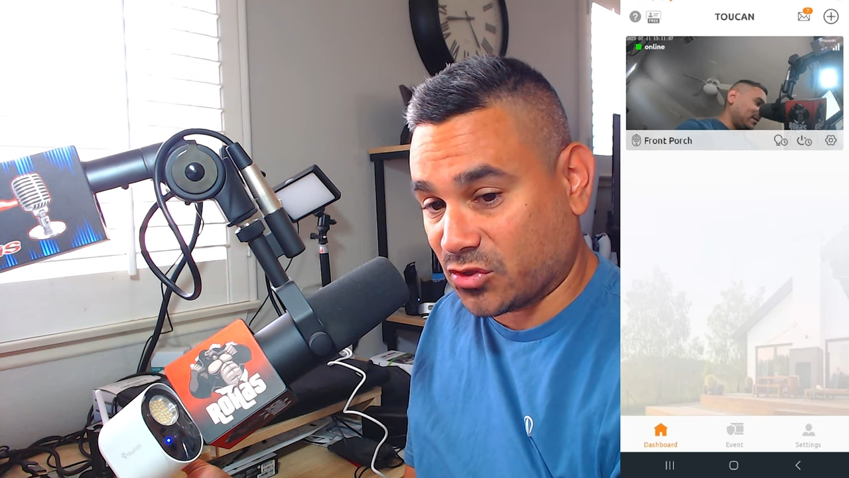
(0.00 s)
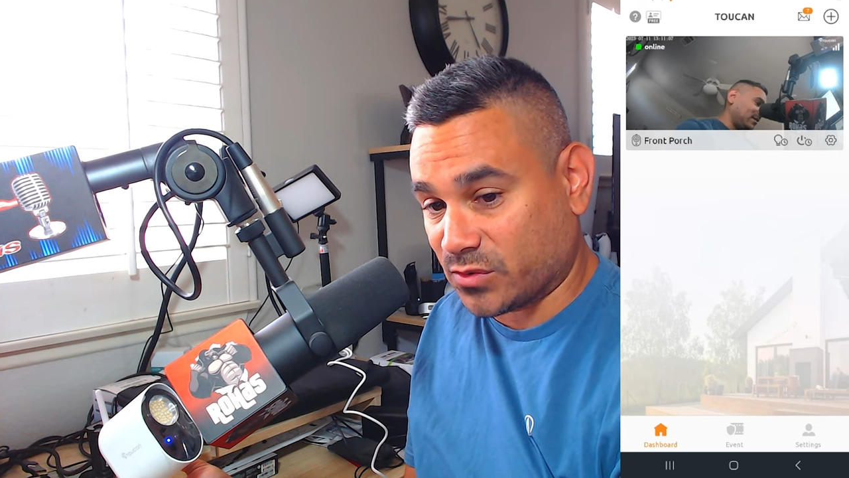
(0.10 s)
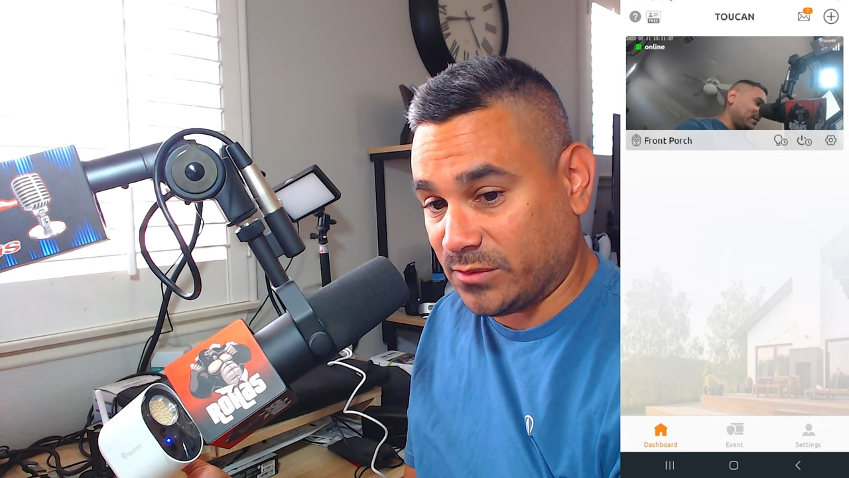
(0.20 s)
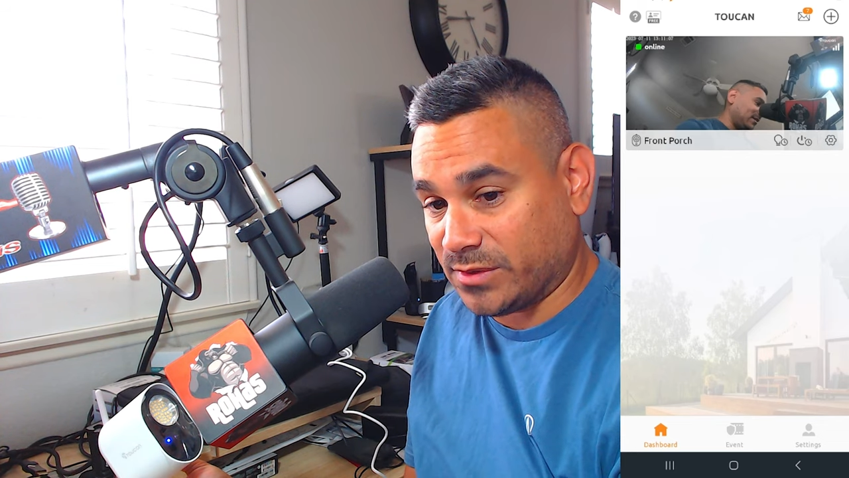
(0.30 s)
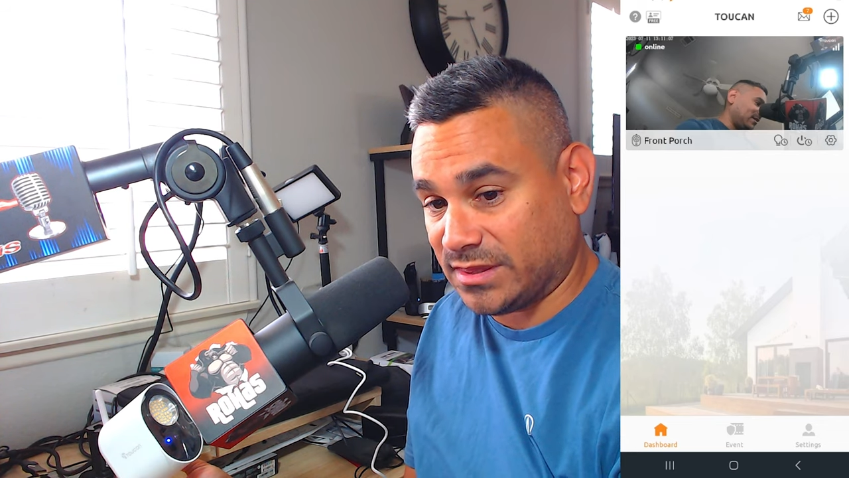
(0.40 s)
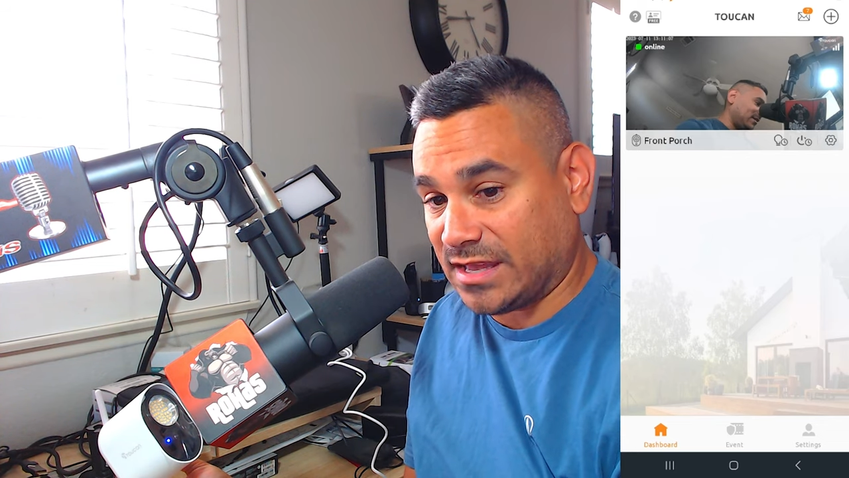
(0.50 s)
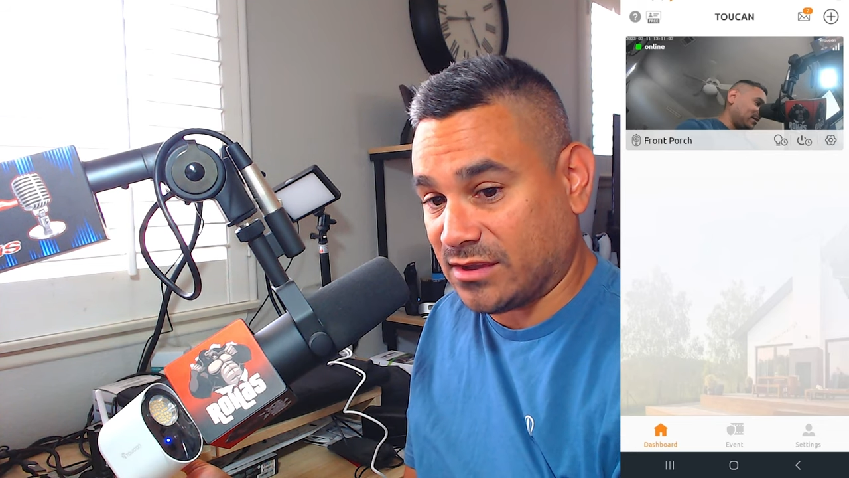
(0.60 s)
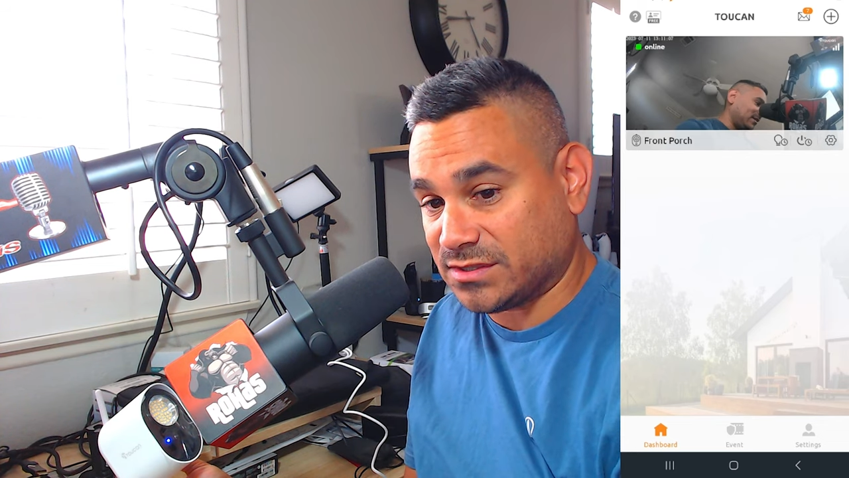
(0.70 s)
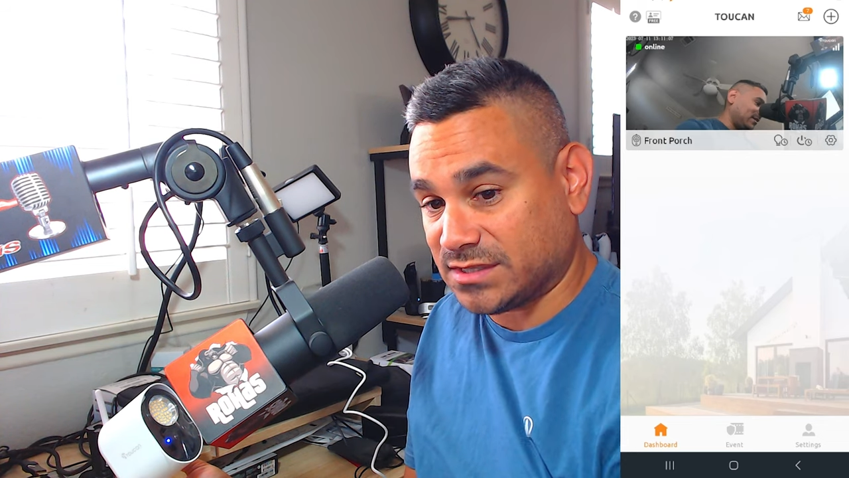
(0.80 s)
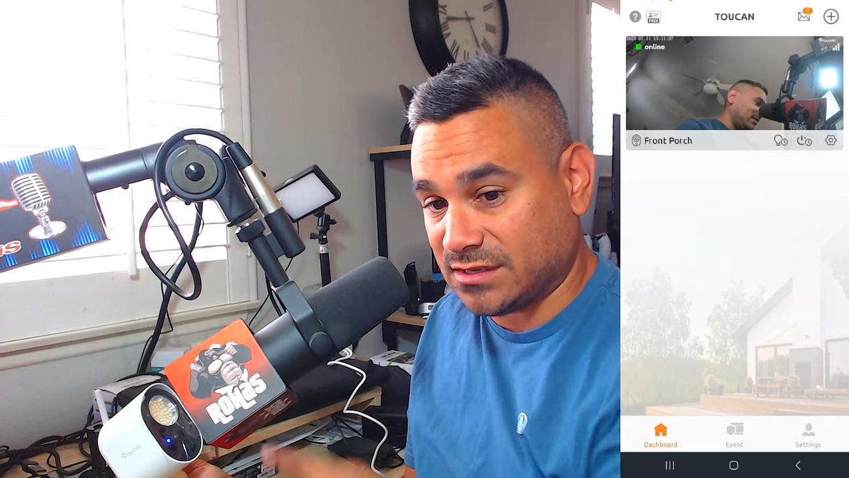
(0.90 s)
three
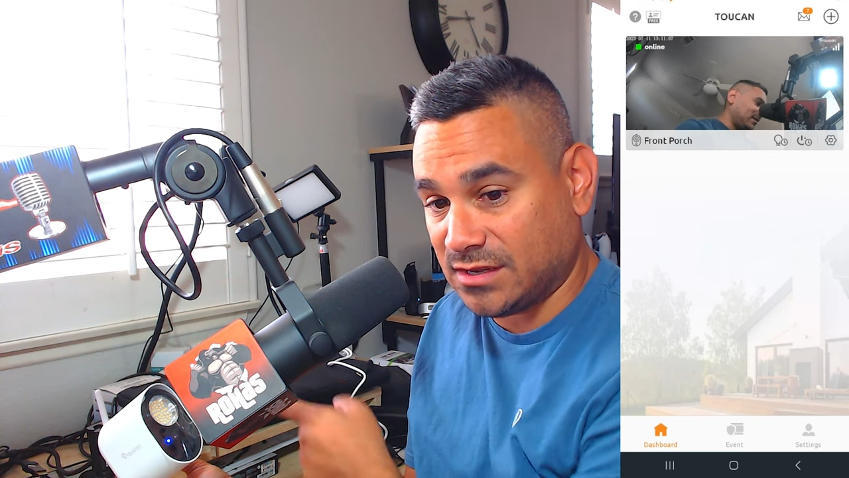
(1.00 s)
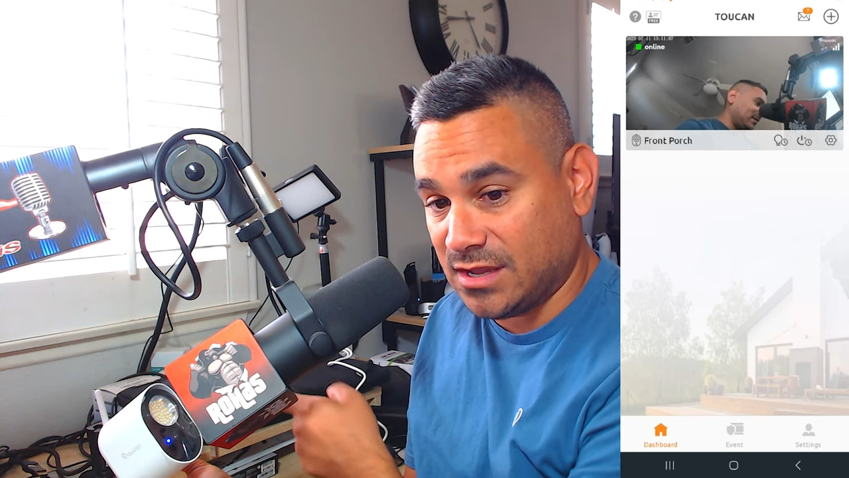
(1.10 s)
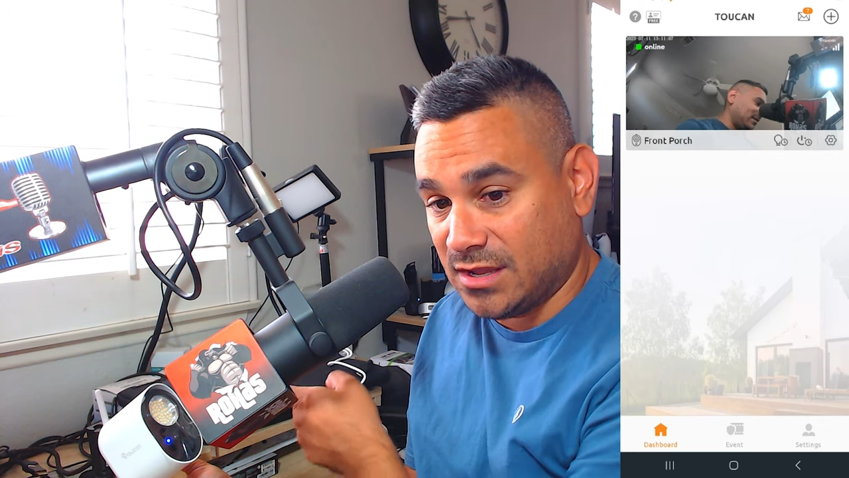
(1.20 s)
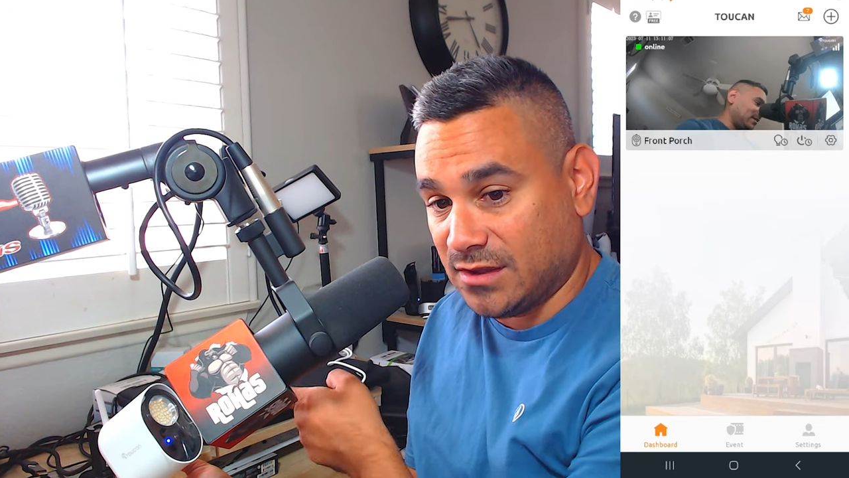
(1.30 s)
1,000,